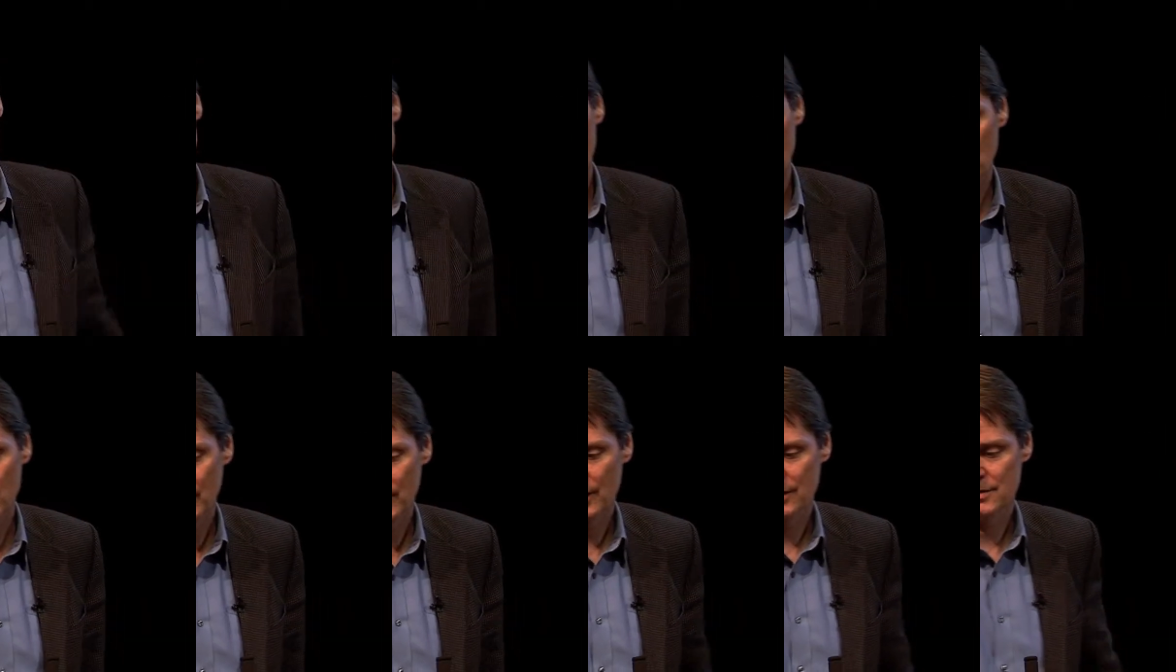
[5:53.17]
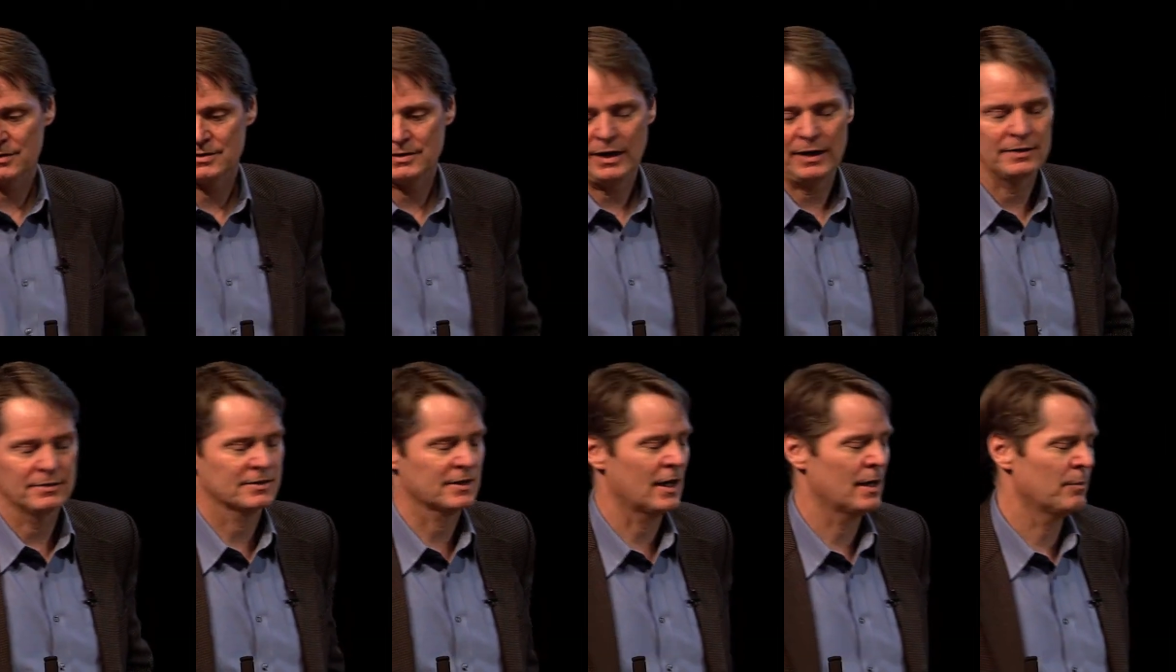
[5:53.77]
to my workout
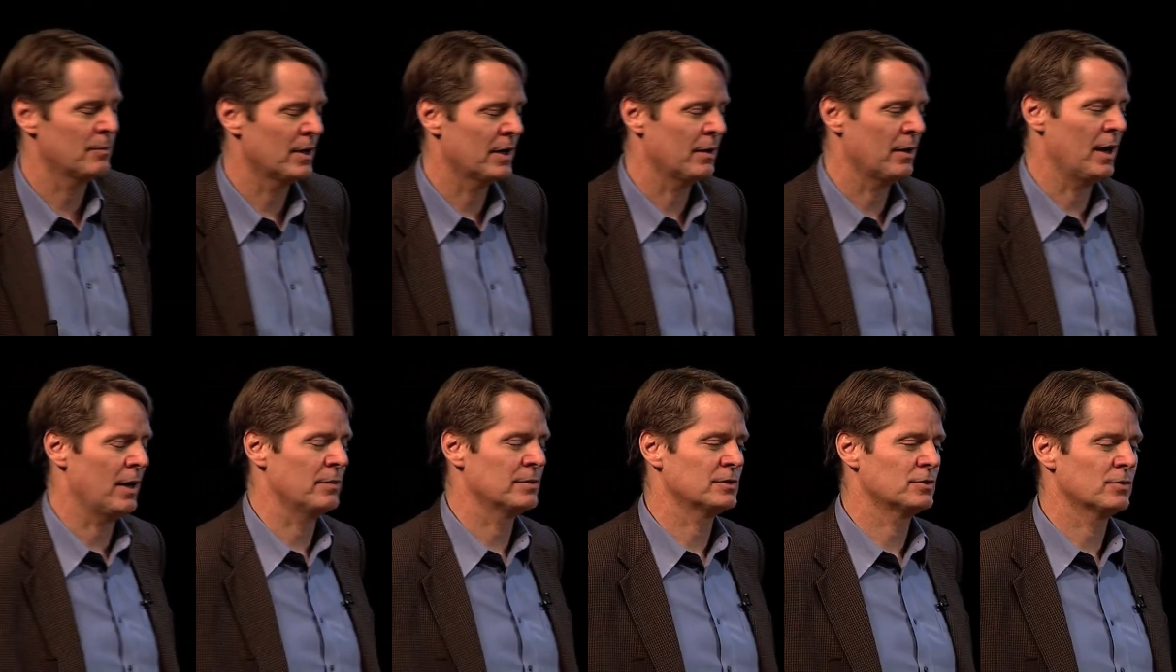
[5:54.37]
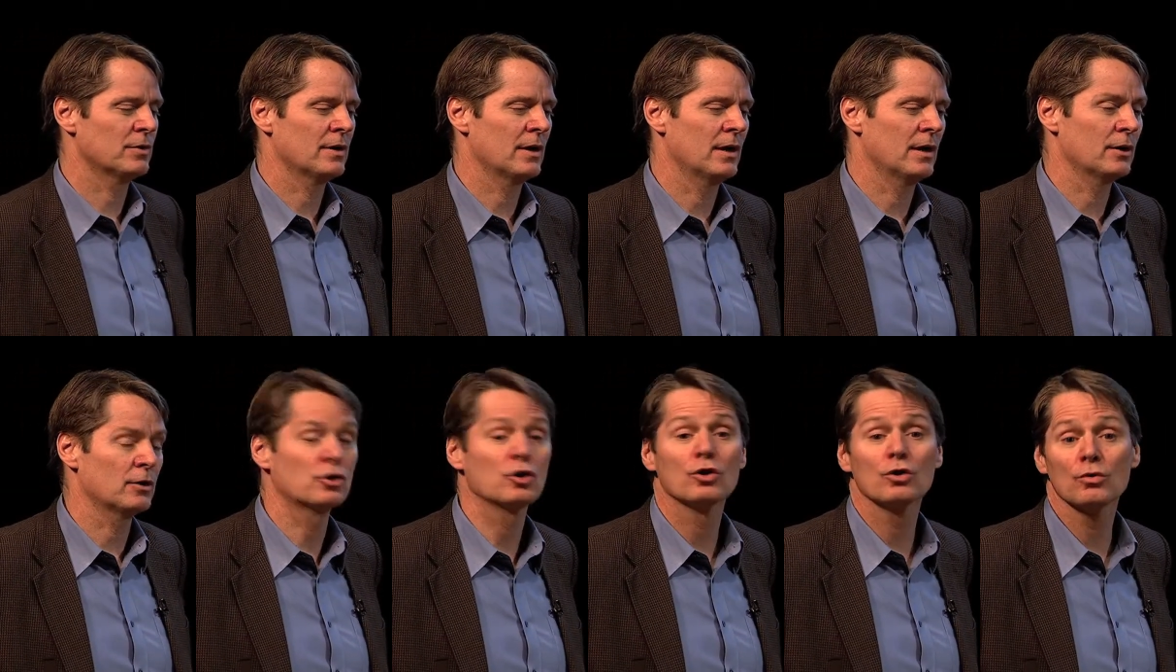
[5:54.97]
status came when I was doing
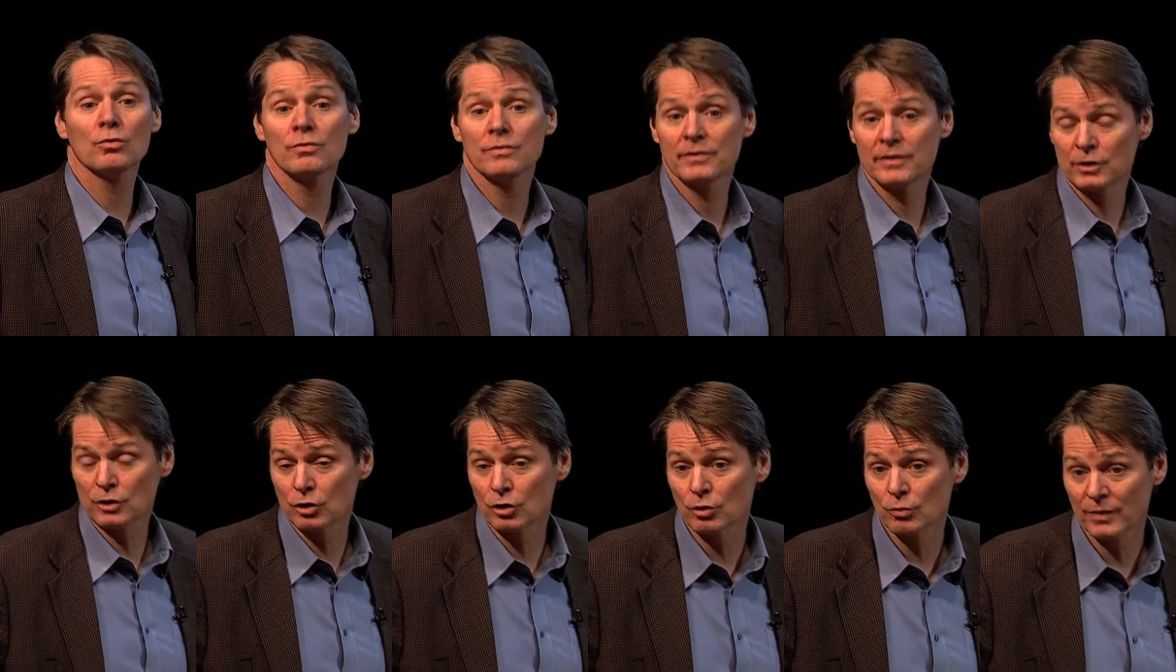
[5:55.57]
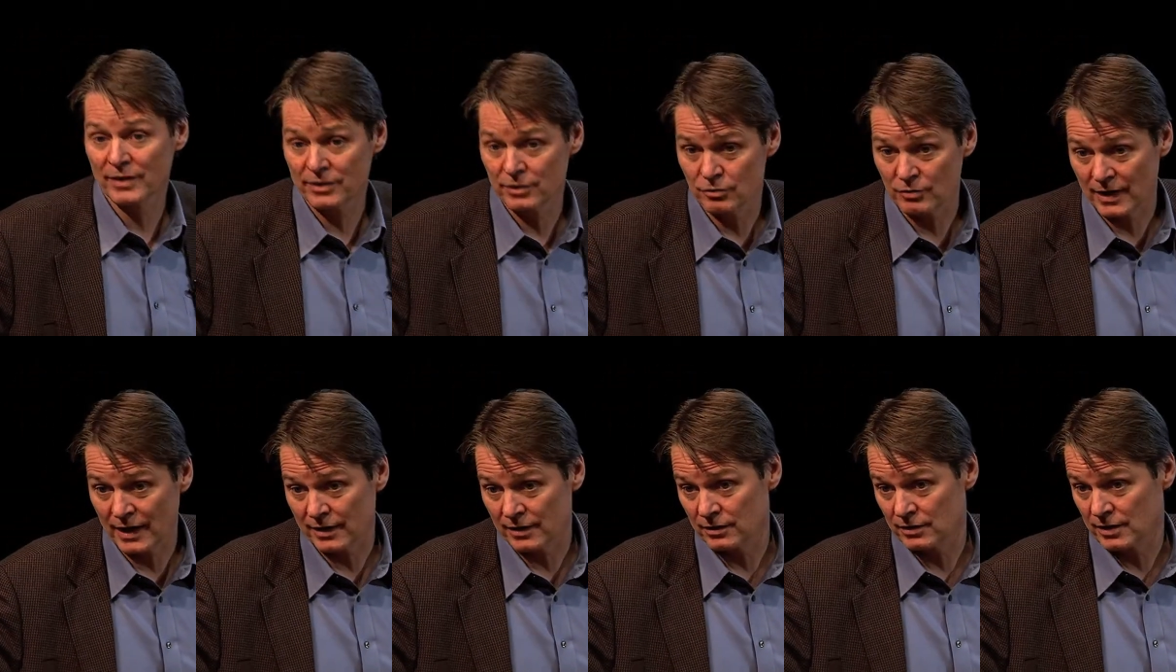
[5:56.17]
the Girl with the
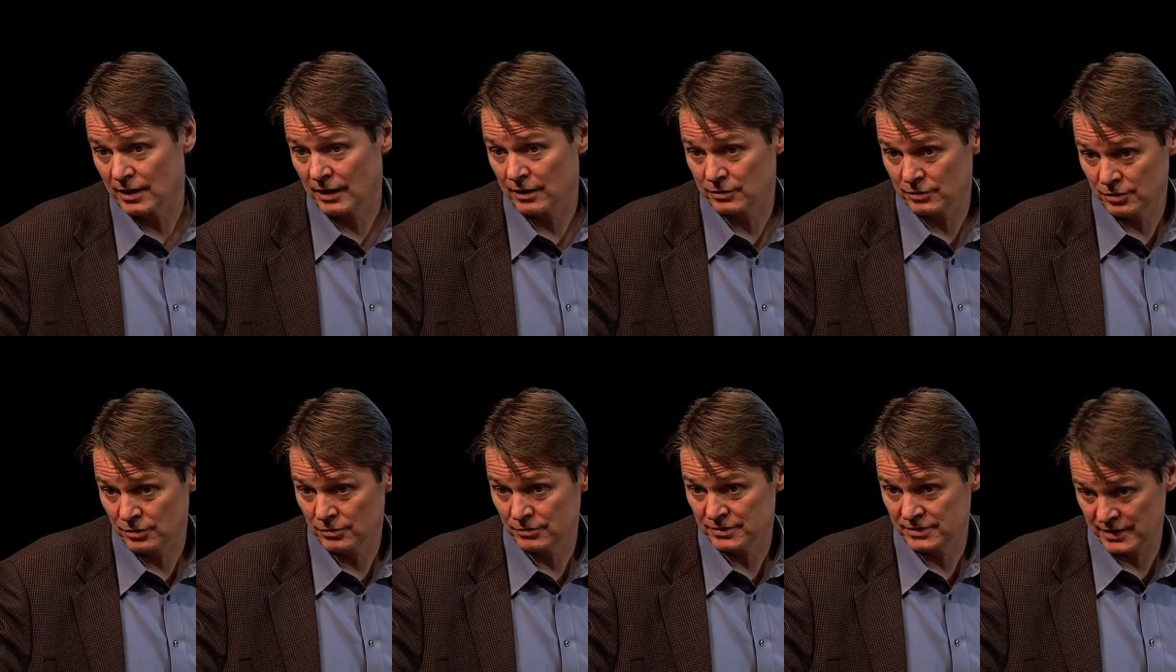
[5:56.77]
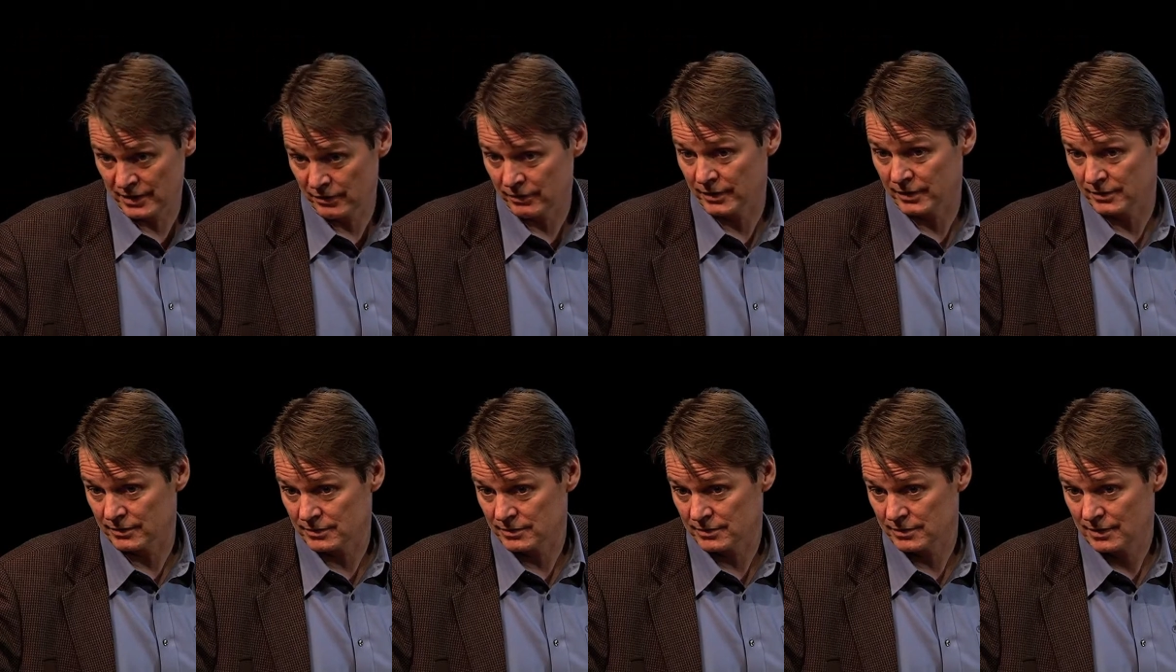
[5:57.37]
Dragon Tattoo
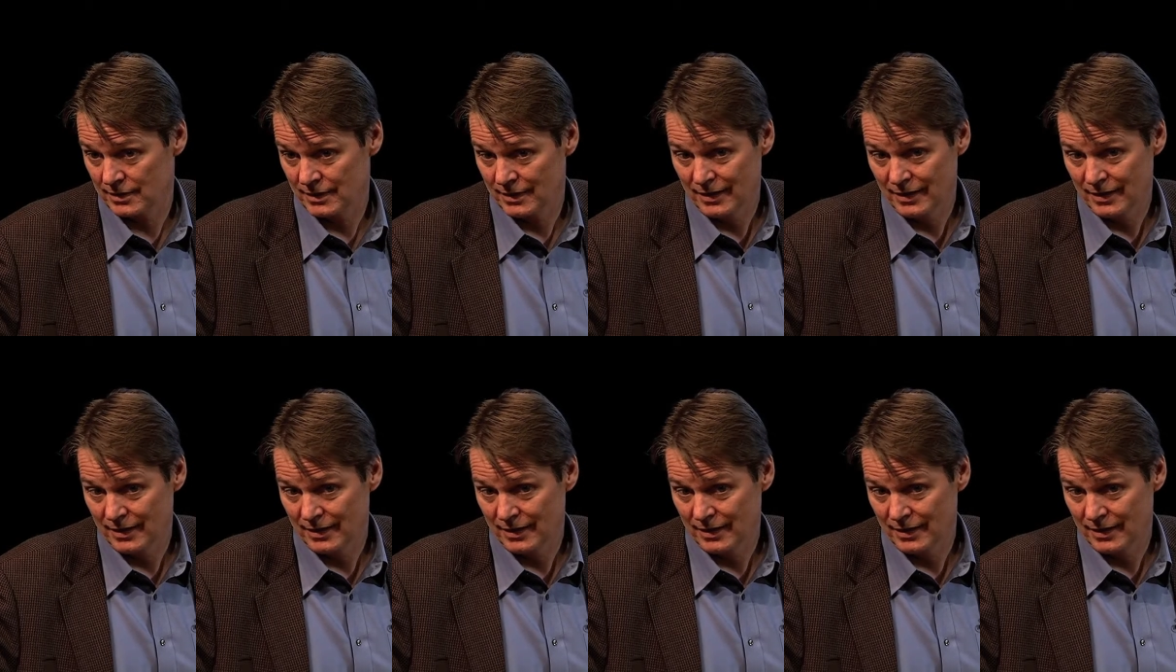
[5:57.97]
series.